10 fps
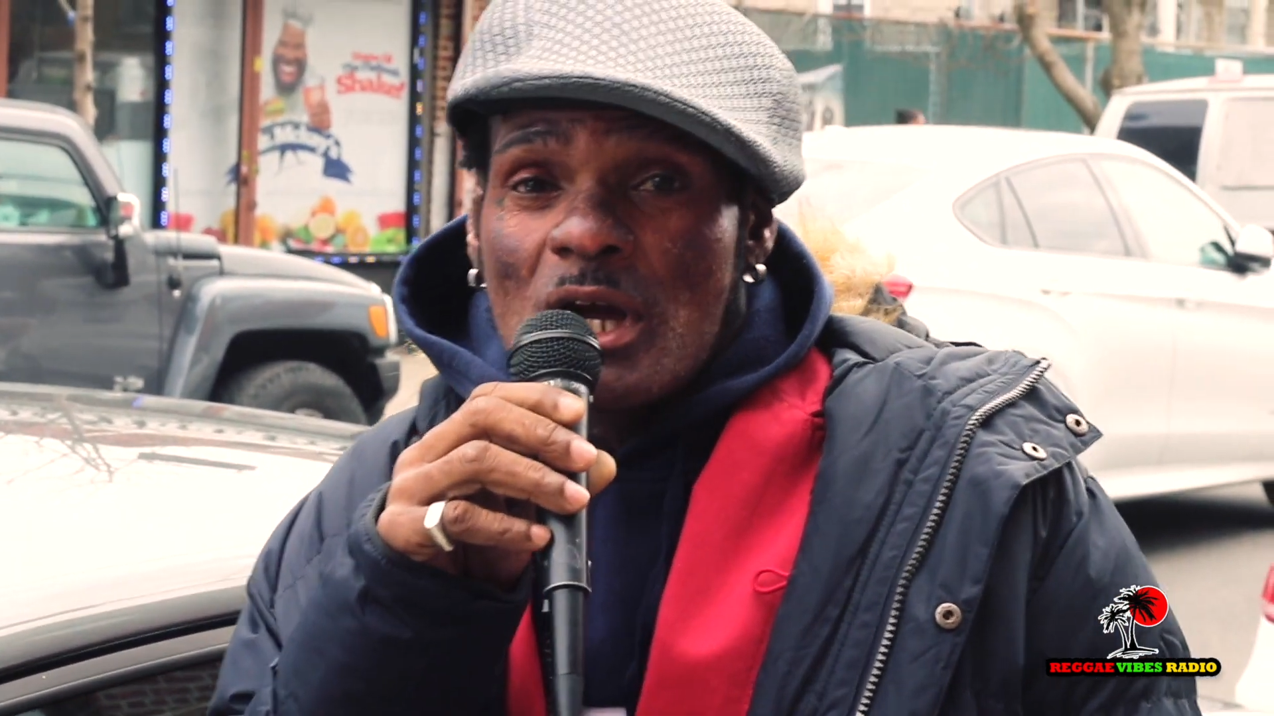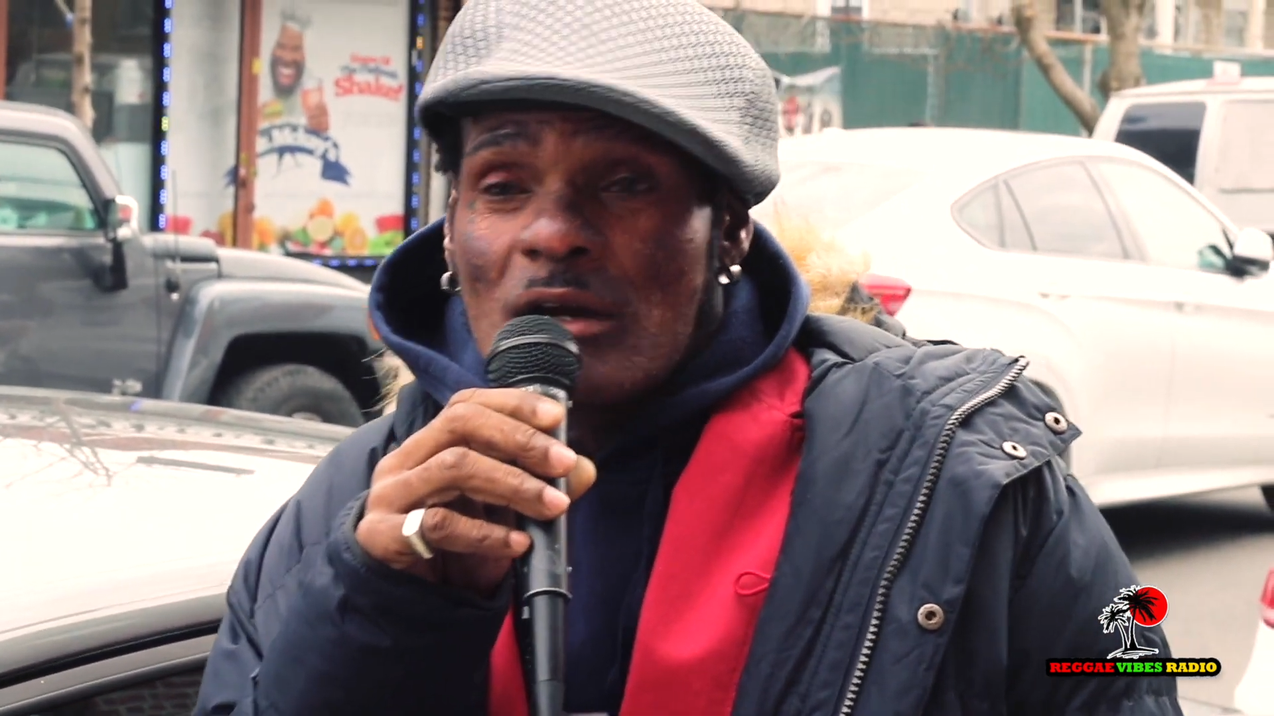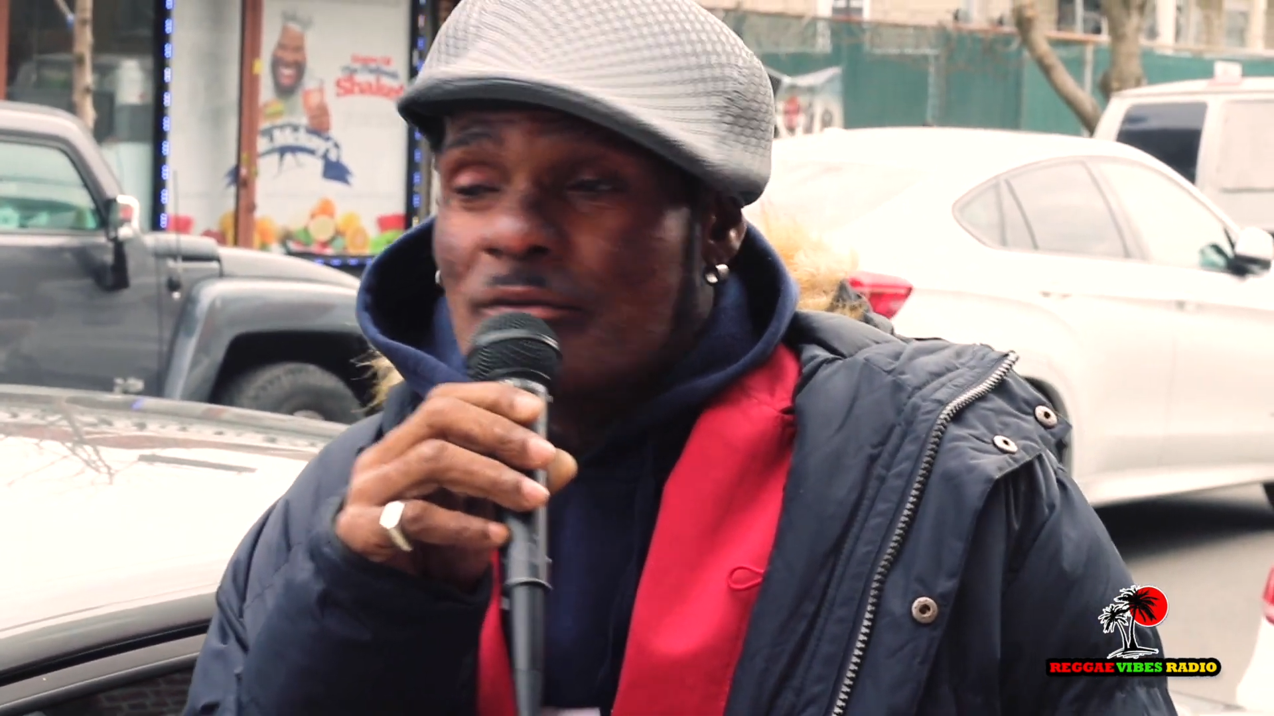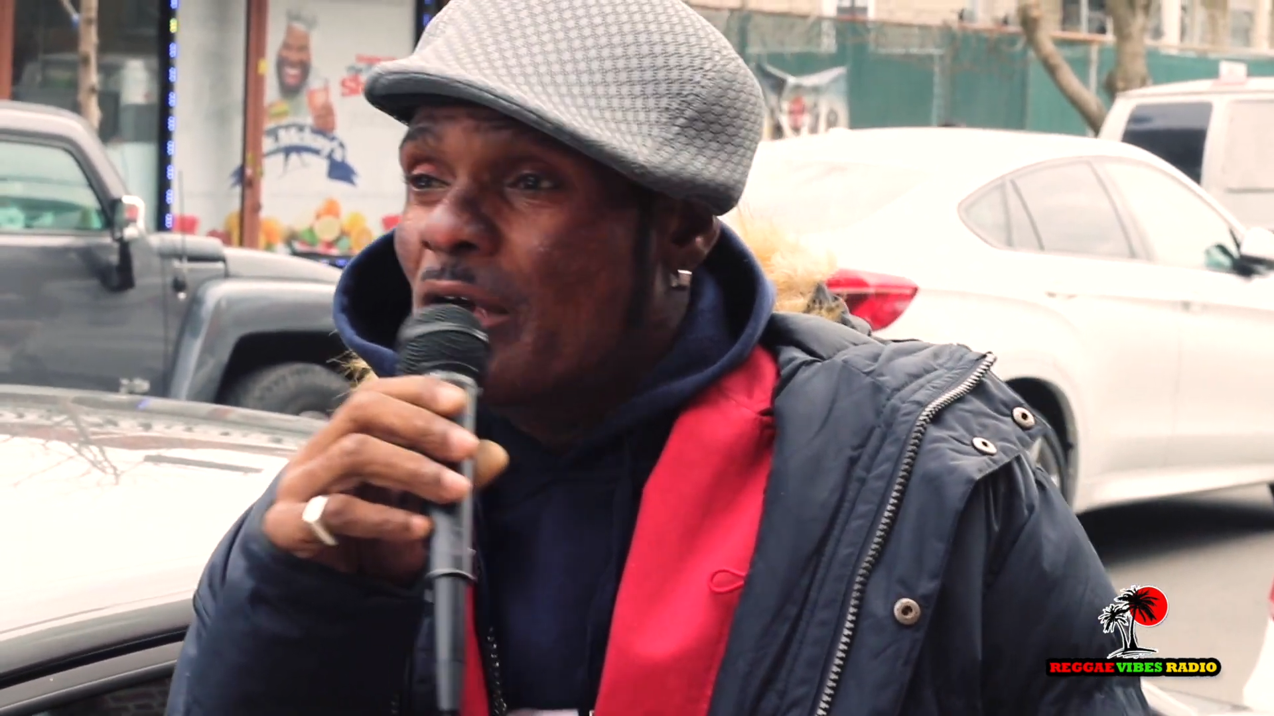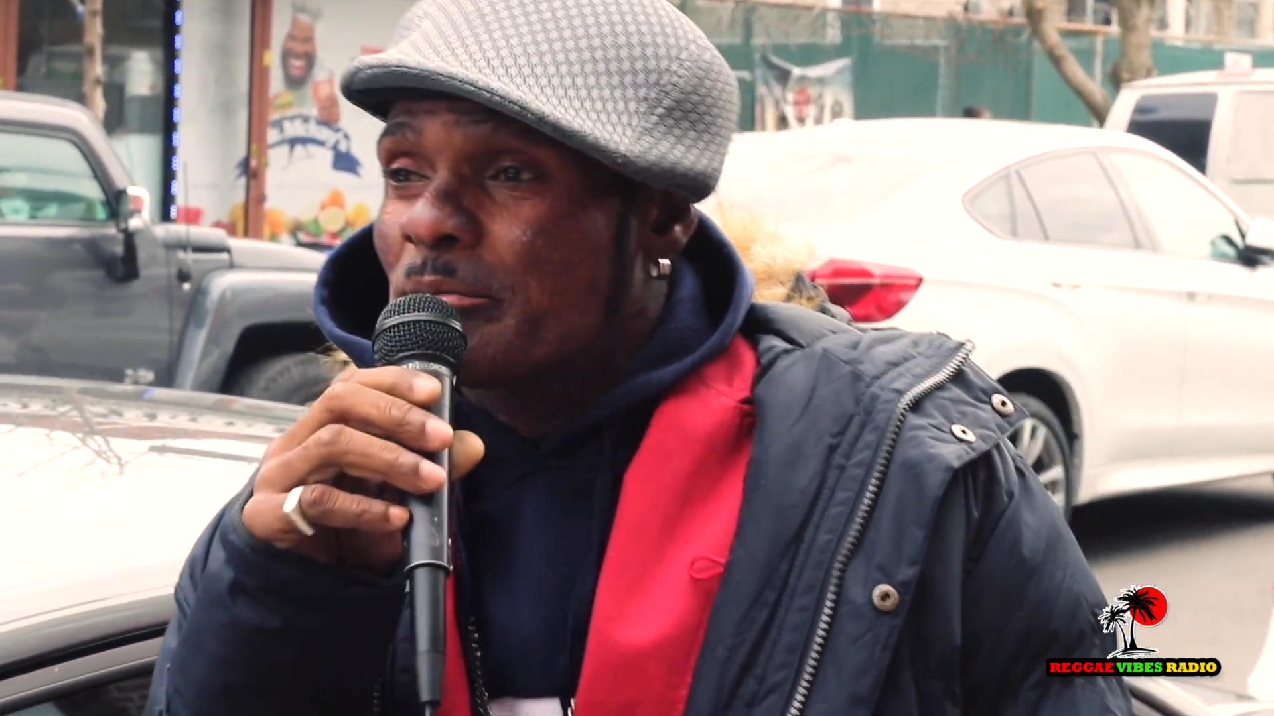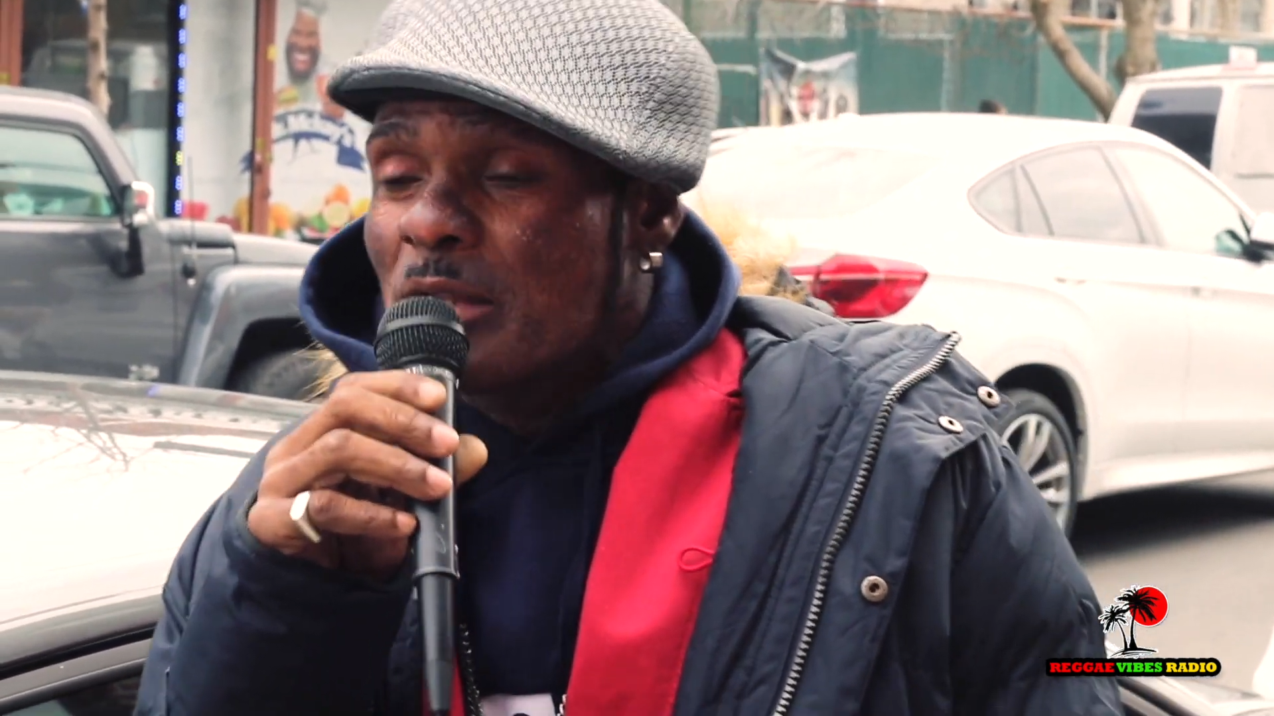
And from